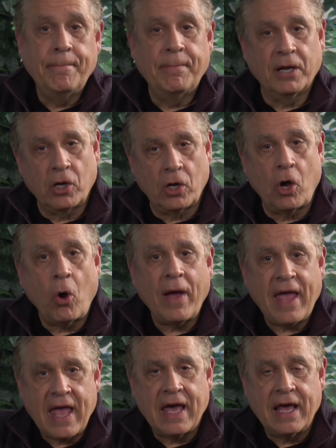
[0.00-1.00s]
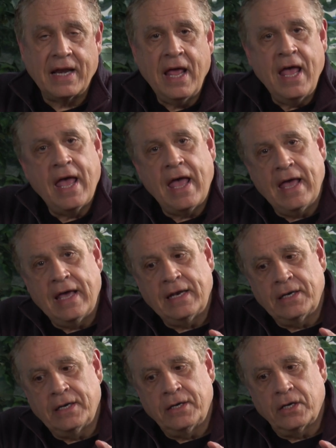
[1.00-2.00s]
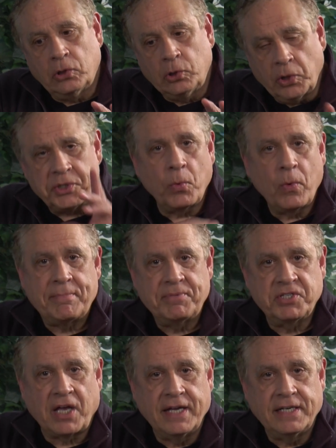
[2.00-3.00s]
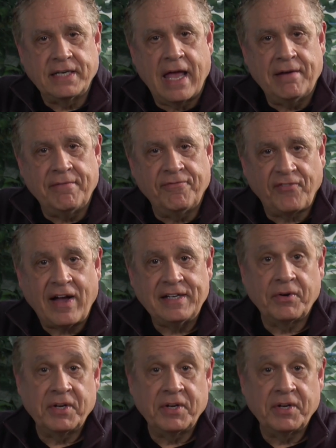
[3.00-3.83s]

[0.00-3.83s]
But go ahead and look at their website and find out